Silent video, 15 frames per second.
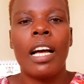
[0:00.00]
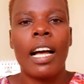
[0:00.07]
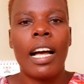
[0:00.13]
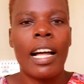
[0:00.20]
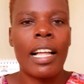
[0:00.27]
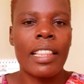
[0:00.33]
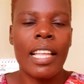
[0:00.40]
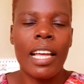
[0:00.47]

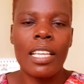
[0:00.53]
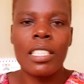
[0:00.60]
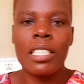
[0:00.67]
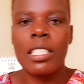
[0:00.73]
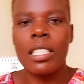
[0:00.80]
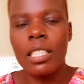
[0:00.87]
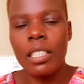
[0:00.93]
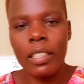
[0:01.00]

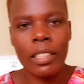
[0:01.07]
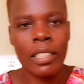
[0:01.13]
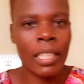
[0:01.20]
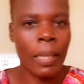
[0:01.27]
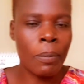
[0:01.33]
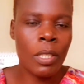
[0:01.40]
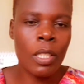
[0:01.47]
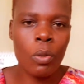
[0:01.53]
Others,
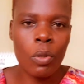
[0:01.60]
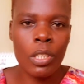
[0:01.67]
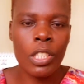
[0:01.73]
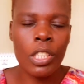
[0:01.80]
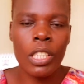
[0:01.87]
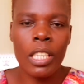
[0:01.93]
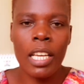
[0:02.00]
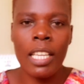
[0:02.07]
subsequent
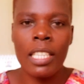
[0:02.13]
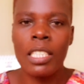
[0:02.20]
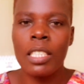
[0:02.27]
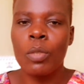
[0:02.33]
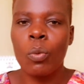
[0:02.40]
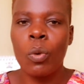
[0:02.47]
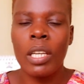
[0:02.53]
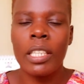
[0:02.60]

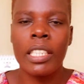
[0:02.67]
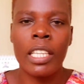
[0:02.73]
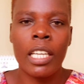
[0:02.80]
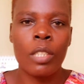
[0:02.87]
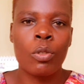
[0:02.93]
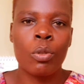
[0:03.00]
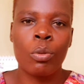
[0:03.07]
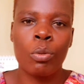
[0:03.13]
years, 1
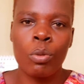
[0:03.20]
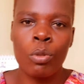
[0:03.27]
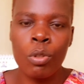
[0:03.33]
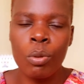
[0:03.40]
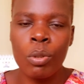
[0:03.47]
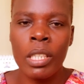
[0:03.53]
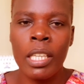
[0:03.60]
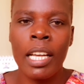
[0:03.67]
year to
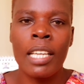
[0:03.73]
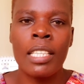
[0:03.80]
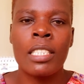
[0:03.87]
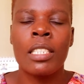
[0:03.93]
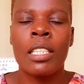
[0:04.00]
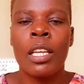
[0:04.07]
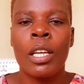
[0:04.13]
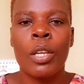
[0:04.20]
2
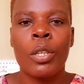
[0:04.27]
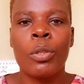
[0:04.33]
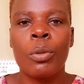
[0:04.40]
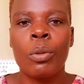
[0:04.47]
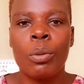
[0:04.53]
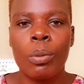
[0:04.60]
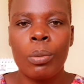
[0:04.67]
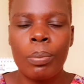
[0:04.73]
years,
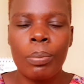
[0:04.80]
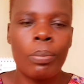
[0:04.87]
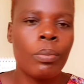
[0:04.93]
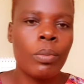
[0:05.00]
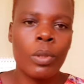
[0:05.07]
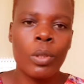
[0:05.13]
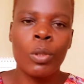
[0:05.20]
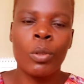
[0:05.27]

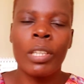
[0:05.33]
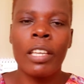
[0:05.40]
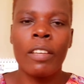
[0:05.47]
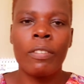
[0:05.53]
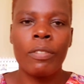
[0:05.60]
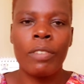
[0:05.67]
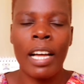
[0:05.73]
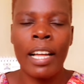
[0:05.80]
you
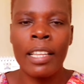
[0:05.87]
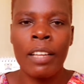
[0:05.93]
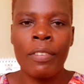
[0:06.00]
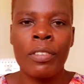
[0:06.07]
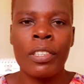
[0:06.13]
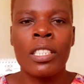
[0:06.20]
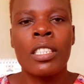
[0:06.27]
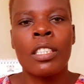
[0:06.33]
give other
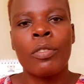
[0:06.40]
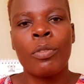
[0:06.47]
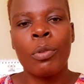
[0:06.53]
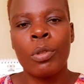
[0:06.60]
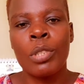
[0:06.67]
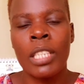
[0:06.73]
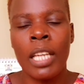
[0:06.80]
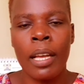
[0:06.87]
feeds
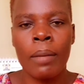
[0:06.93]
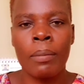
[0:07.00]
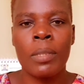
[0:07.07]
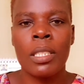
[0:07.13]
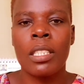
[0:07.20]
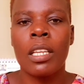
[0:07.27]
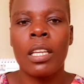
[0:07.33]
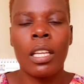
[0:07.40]
4
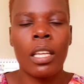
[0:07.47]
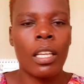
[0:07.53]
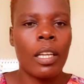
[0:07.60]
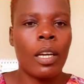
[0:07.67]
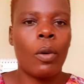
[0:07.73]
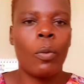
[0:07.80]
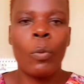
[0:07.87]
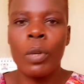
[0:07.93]
times,
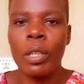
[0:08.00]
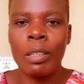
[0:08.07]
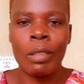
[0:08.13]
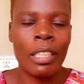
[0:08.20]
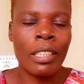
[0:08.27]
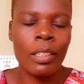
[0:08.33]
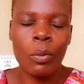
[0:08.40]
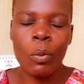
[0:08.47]

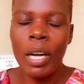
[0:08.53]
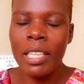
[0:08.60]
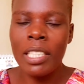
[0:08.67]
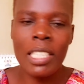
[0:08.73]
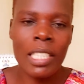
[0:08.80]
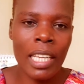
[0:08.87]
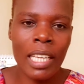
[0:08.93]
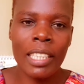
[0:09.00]
and 1
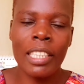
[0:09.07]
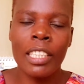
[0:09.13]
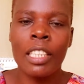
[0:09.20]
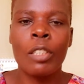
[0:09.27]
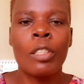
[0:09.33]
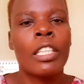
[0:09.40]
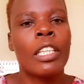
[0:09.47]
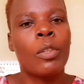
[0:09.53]
snack
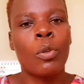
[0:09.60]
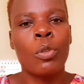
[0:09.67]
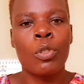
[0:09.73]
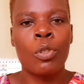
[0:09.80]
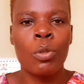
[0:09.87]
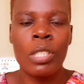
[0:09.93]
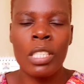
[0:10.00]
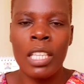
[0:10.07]
included or
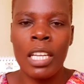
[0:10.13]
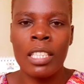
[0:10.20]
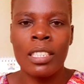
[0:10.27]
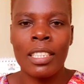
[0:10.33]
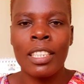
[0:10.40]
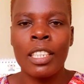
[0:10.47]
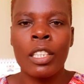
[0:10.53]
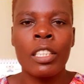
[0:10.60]
2 snacks
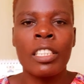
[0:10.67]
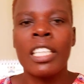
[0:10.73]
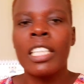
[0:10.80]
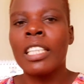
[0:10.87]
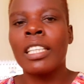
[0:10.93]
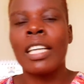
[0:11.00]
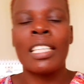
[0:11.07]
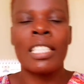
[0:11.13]

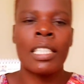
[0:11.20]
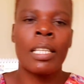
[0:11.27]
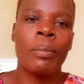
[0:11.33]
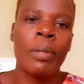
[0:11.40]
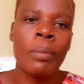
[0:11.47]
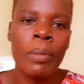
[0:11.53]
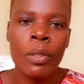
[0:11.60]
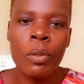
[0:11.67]
included as the
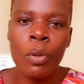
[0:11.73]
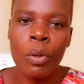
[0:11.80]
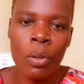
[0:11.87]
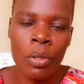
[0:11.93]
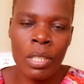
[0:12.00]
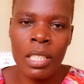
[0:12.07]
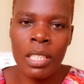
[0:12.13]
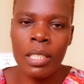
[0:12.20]
baby
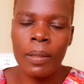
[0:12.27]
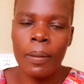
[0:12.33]
grows.